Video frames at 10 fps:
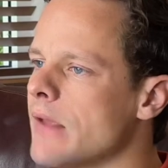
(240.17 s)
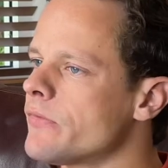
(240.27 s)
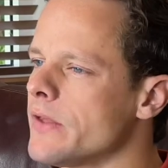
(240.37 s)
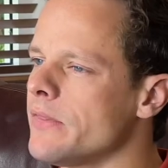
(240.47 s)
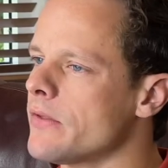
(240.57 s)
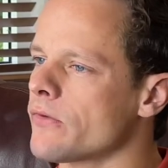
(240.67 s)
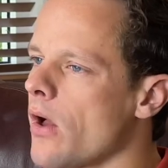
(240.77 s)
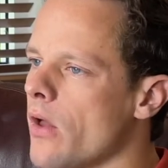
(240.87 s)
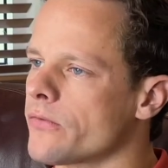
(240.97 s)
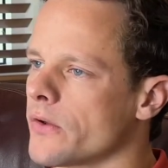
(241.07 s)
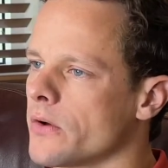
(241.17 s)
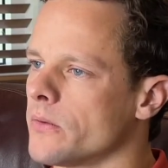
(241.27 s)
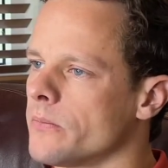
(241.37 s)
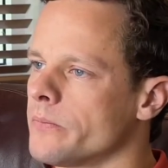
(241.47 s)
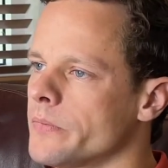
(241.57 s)
I've seen this
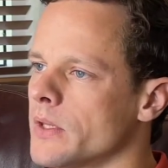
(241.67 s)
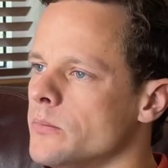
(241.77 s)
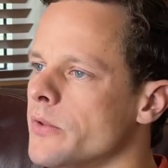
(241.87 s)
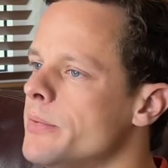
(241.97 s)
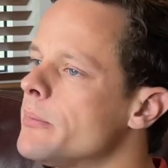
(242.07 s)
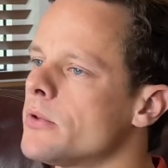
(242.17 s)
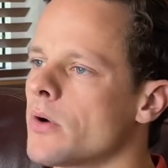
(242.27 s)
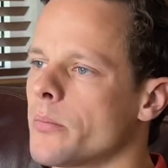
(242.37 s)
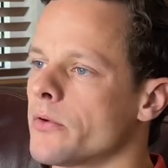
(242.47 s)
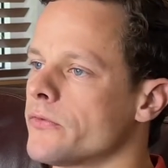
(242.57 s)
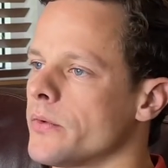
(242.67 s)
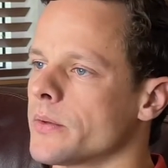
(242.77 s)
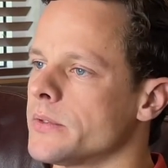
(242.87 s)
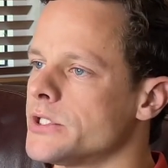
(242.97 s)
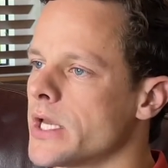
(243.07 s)
also with people who are
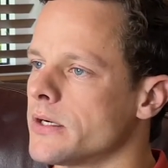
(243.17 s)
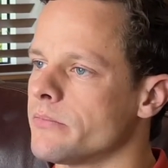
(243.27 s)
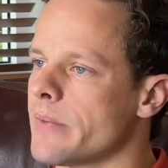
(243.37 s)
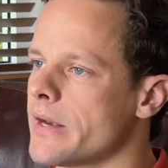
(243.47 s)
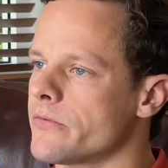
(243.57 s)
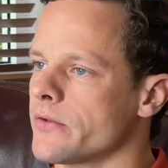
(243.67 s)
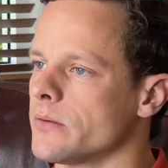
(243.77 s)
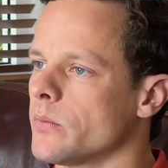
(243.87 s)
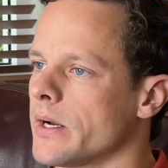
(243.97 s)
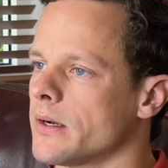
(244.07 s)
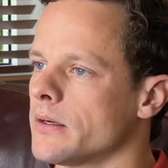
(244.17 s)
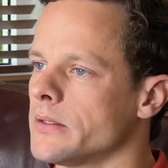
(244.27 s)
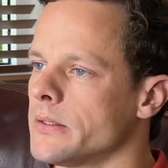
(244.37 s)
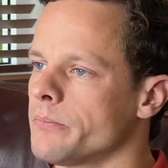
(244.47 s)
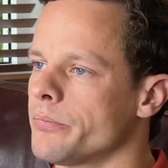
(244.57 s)
pursuing regenerative medicine where
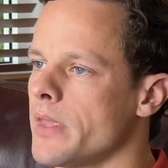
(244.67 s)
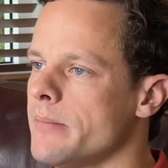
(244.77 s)
they